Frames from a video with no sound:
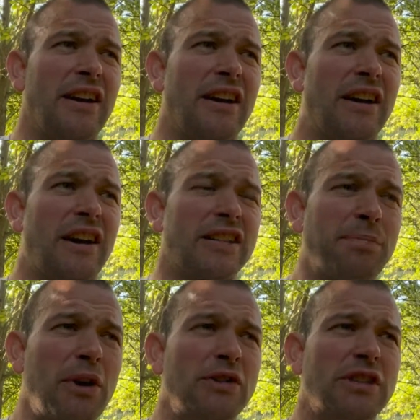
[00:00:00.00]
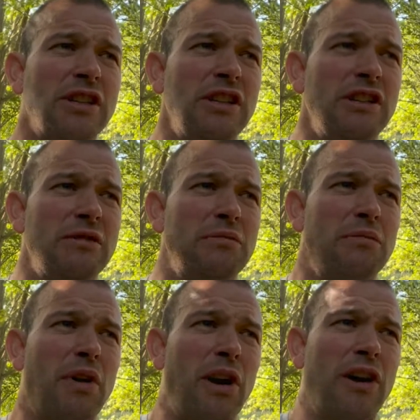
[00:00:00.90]
I spoke to
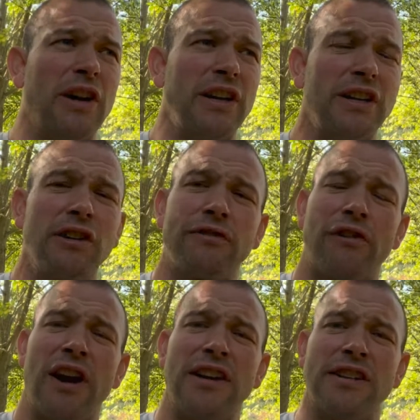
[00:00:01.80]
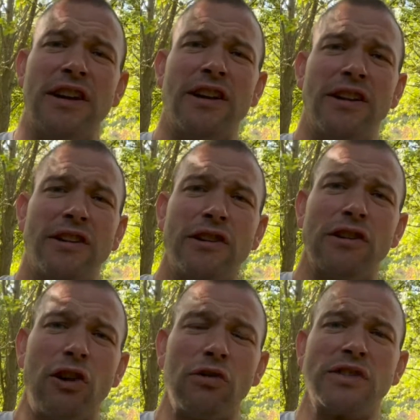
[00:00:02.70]
my good friend and
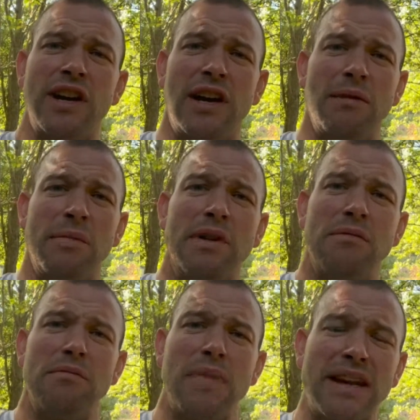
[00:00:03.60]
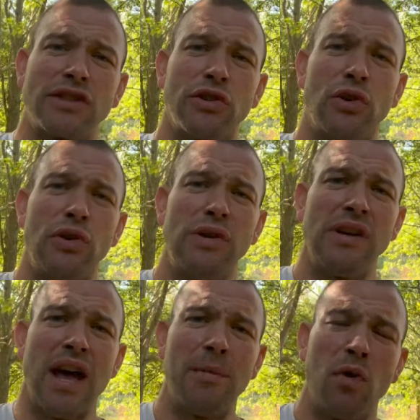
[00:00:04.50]
long-term mentor,
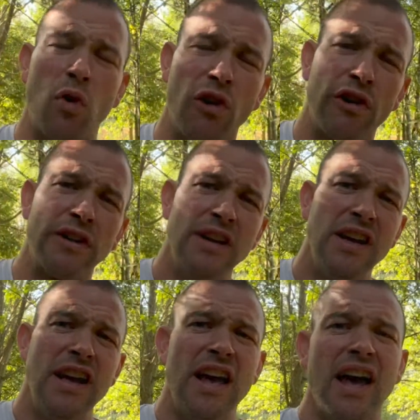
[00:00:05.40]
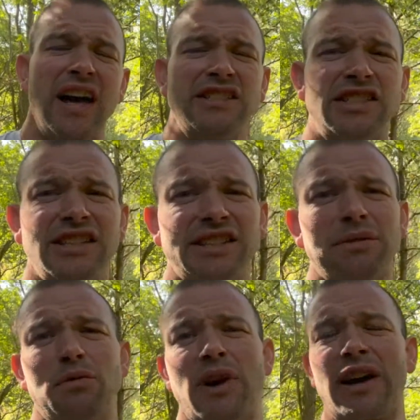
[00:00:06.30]
Emma Warren, and she
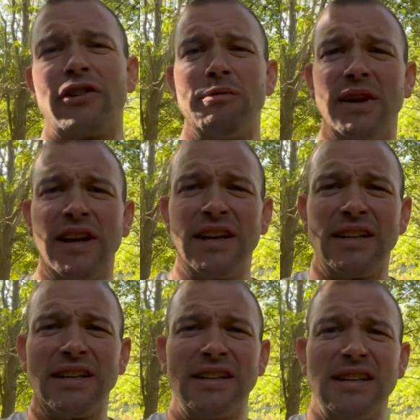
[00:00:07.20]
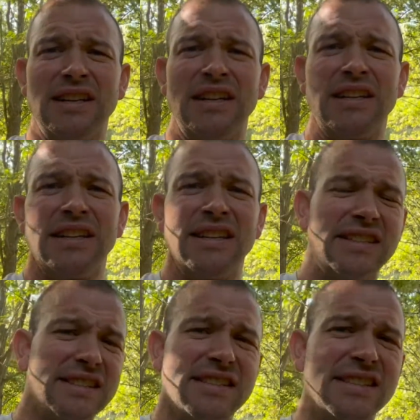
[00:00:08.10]
said, well, hang on a minute.
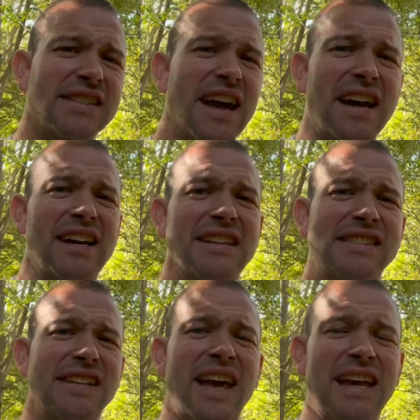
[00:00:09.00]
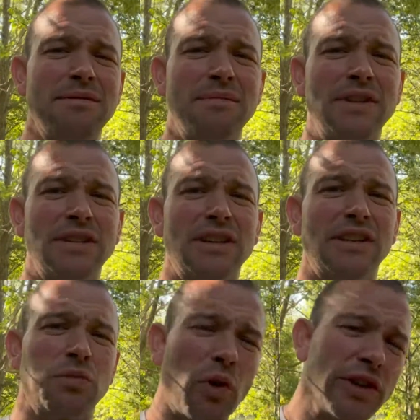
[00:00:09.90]
This is exactly the same
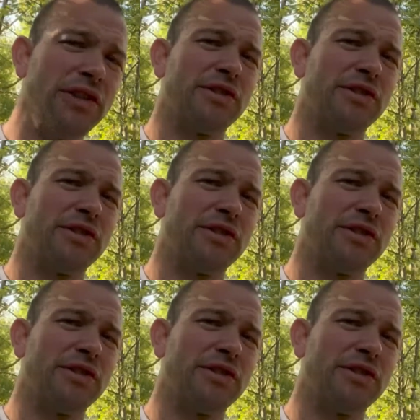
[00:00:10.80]
as what used to